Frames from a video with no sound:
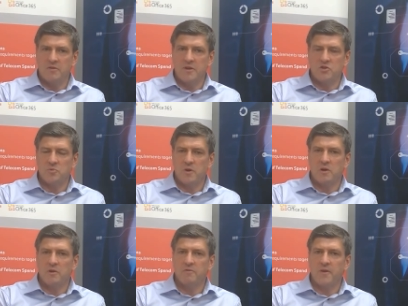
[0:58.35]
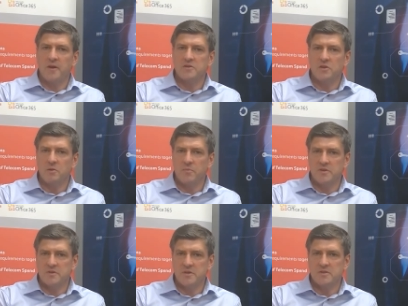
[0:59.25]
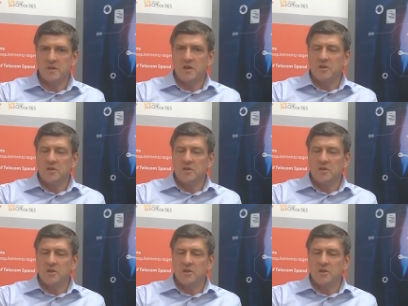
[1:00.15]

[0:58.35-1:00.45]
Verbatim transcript: detrimental effect on the business.